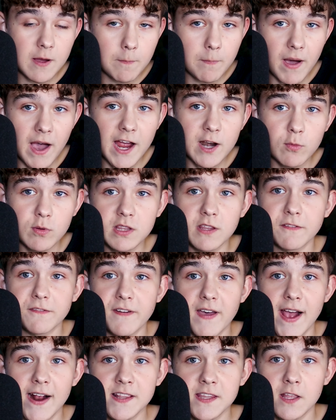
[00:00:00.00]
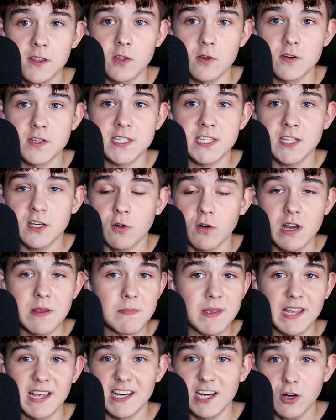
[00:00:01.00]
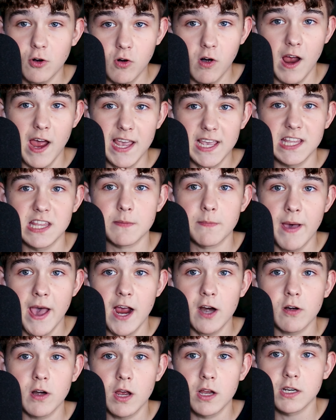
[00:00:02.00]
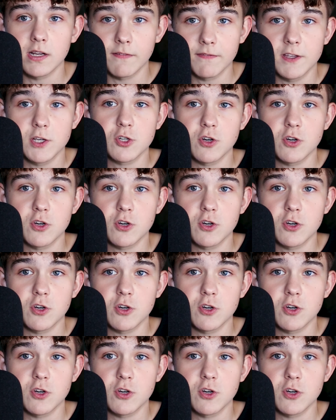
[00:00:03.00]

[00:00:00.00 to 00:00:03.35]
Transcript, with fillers: combined with the fact that there's screaming and crying in the background of the